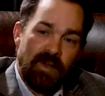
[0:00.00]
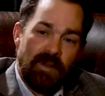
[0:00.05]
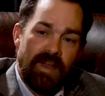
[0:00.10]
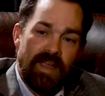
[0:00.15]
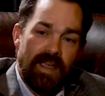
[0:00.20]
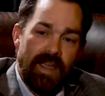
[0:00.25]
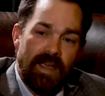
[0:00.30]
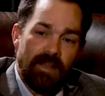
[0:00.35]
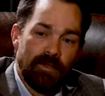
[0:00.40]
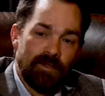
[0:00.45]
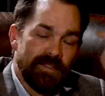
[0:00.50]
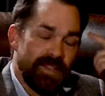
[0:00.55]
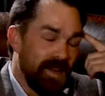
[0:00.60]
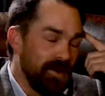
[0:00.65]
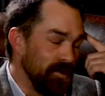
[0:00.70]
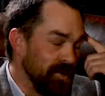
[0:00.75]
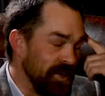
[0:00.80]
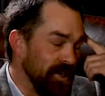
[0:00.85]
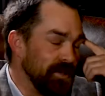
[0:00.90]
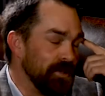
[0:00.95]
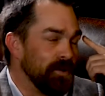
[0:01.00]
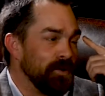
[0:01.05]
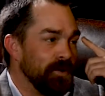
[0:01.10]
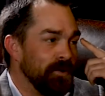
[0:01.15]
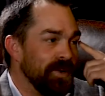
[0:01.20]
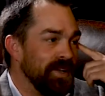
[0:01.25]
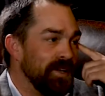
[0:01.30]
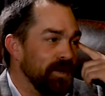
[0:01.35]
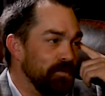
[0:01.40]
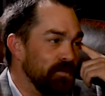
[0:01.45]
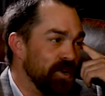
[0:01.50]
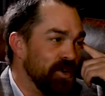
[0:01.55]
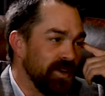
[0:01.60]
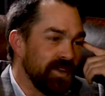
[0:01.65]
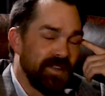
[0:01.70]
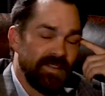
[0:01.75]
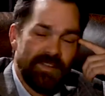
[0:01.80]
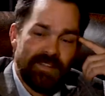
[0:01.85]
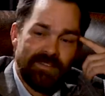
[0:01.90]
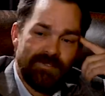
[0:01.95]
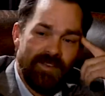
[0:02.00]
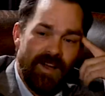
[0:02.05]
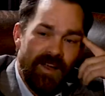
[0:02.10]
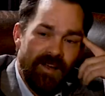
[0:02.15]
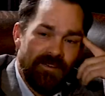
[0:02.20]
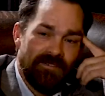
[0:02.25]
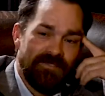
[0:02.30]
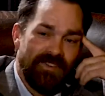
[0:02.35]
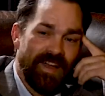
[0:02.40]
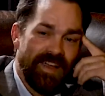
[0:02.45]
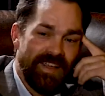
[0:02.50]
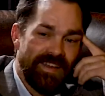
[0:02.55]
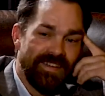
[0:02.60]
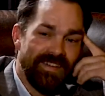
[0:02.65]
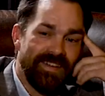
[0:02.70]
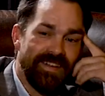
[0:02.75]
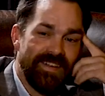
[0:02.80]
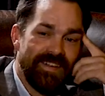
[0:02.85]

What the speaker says: I'm like, "Hey, Lieutenant, what are you doing reading a book in this firefight?"